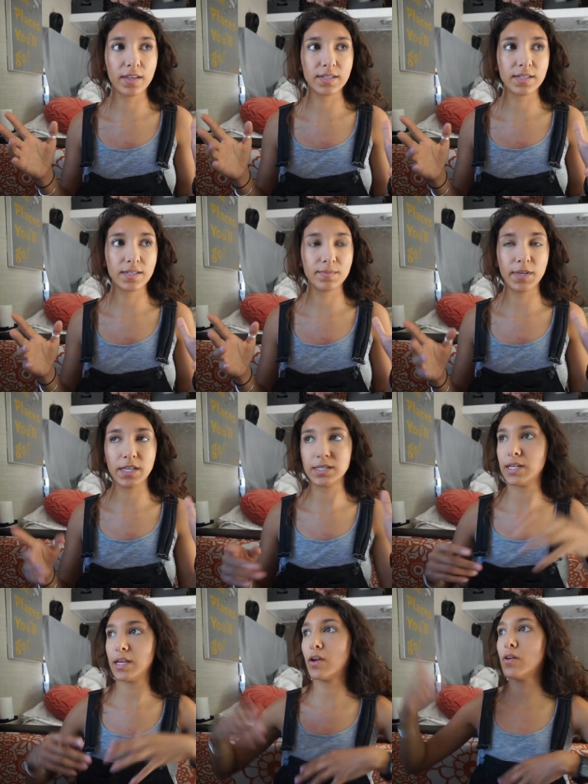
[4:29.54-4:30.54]
this is me
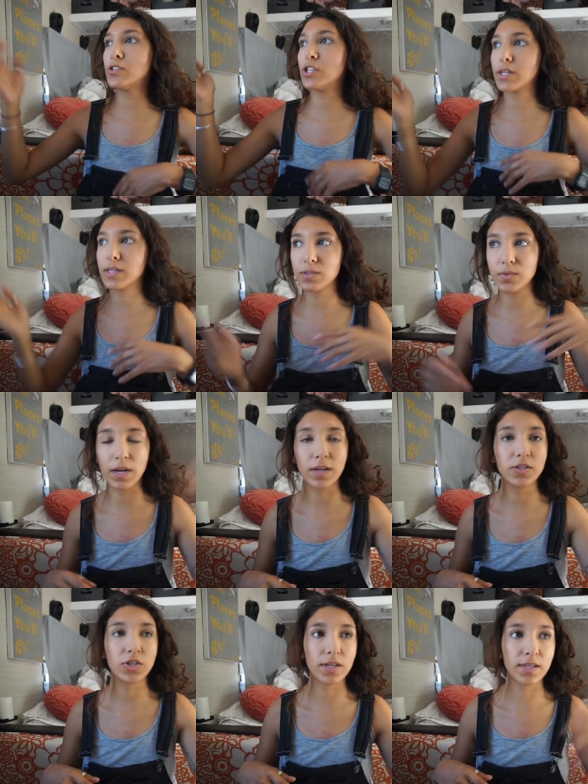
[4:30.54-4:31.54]
saying, oh, check this one out
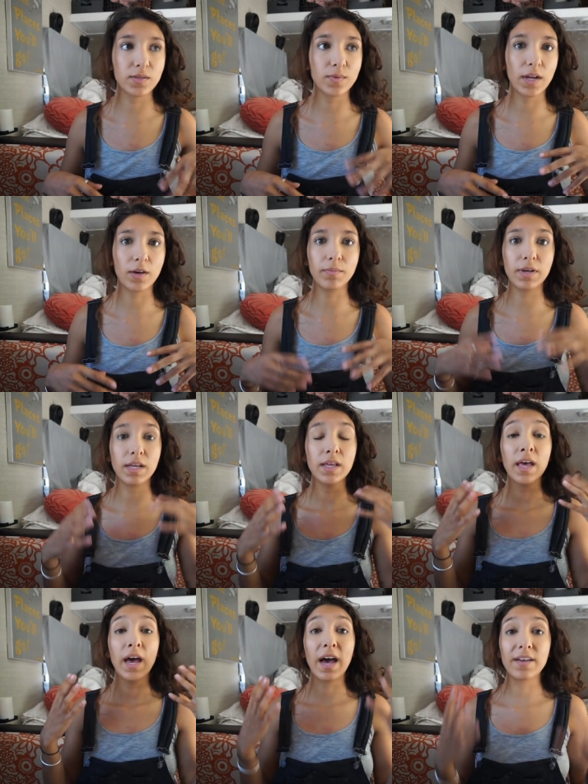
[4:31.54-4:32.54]
and check this one out, but
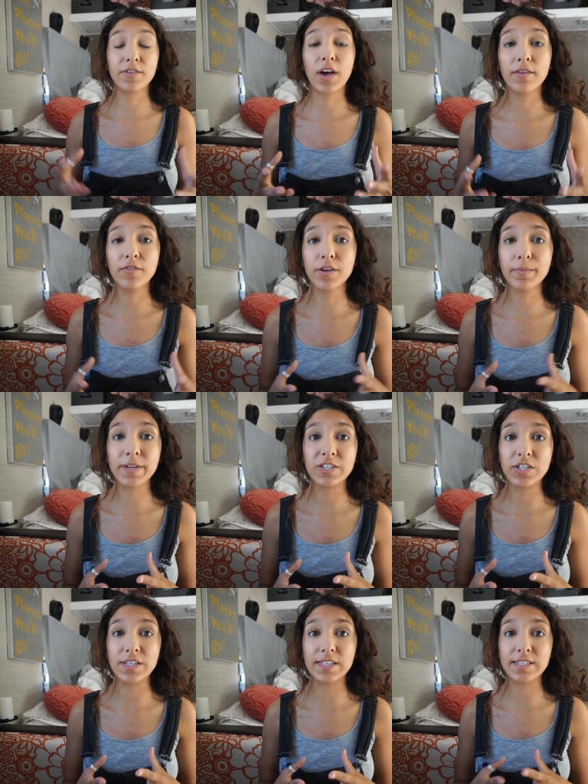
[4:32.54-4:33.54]
I've covered a
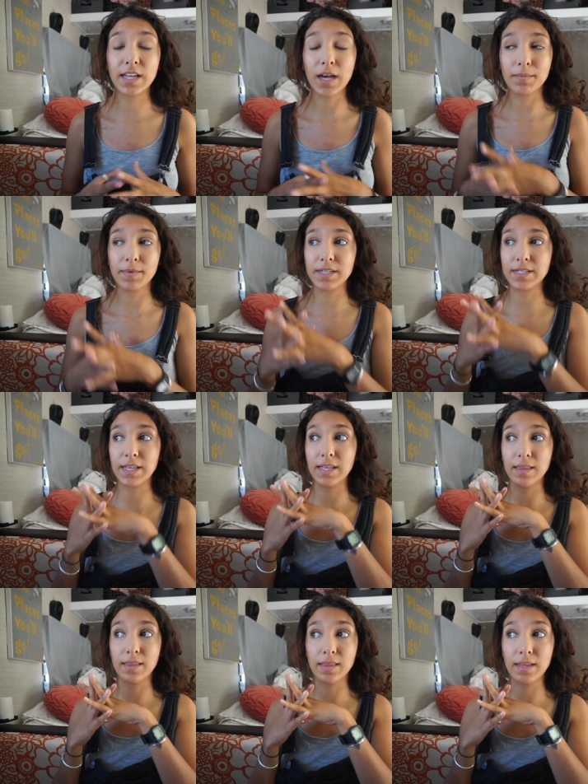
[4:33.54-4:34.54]
bunch of these topics
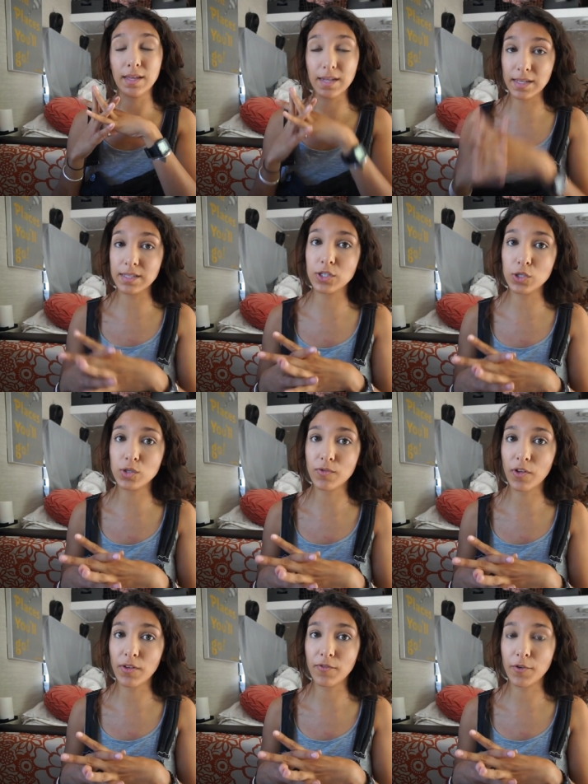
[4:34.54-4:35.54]
and it is
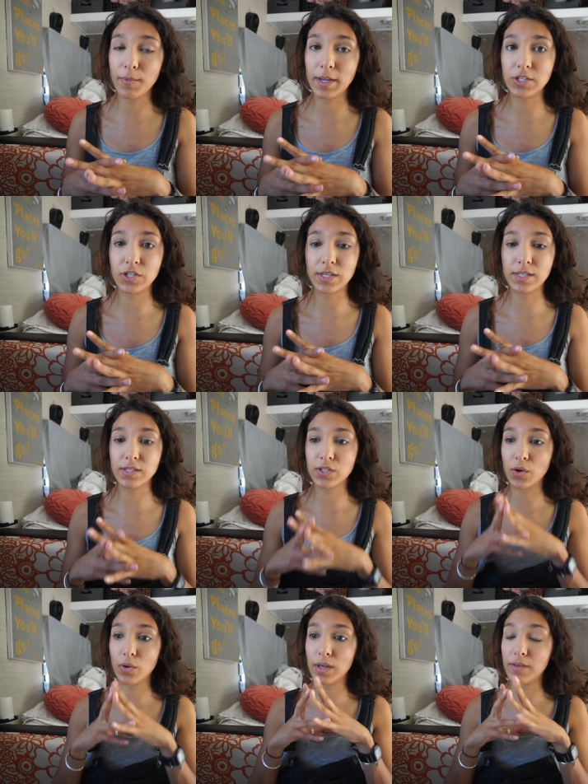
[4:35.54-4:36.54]
useful information.
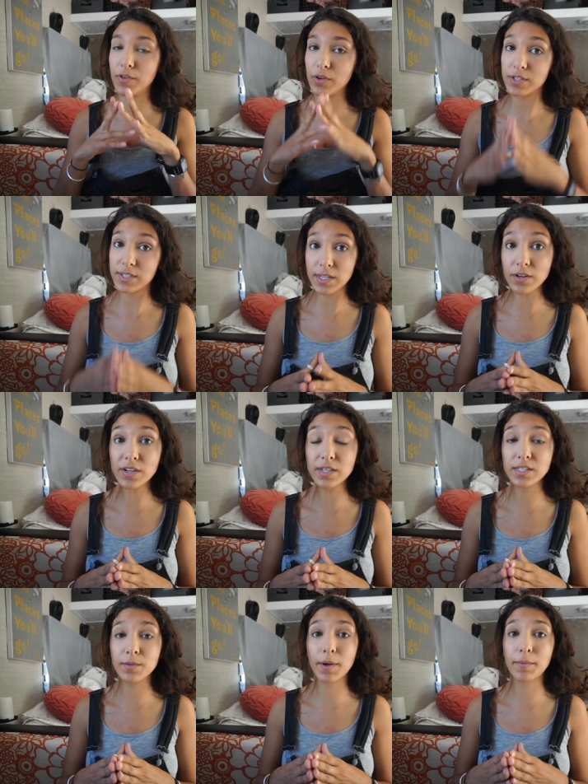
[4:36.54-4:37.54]
So if you're
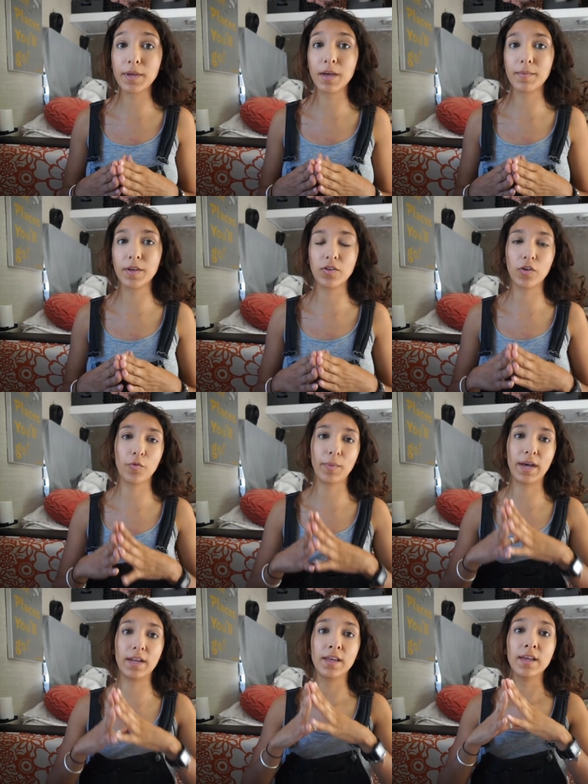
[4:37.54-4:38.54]
serious about becoming a
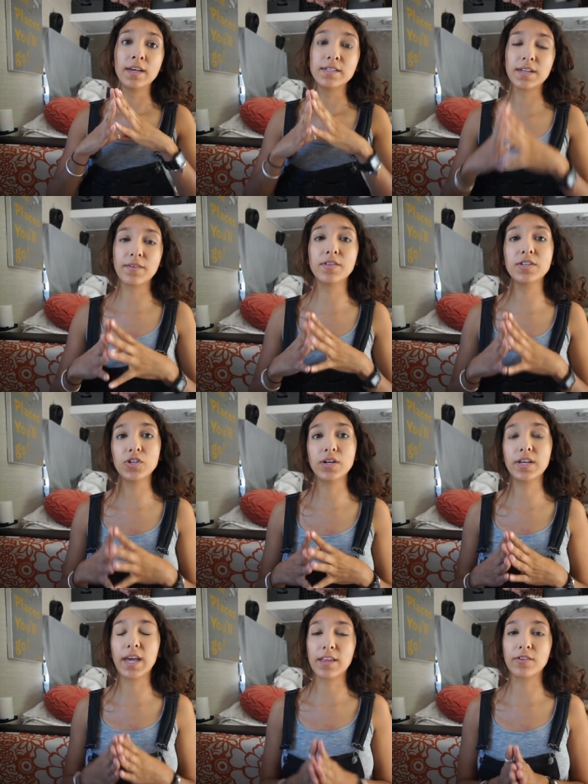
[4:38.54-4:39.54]
nomad, definitely try
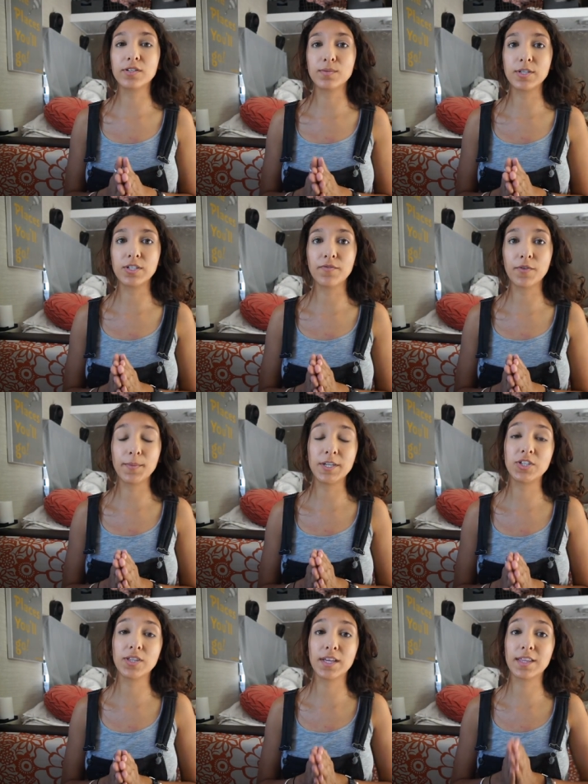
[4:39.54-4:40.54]
to gather as much
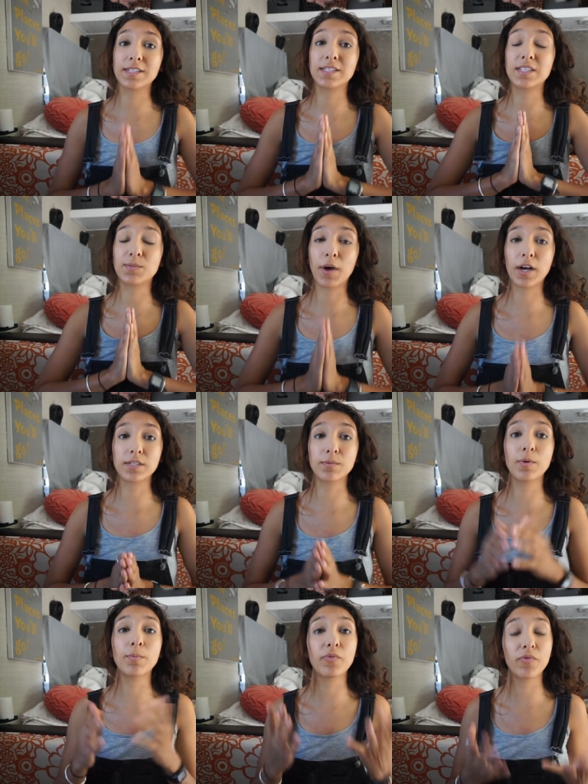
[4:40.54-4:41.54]
information like this as
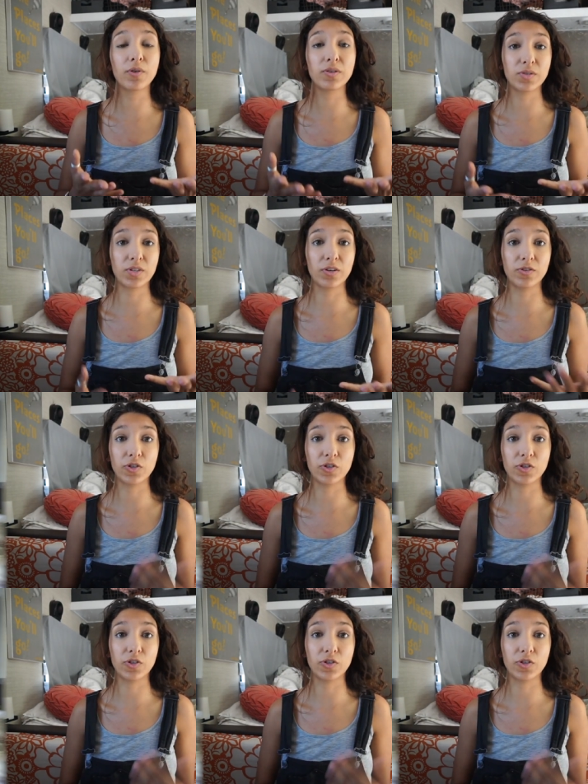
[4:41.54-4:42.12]
possible before you start your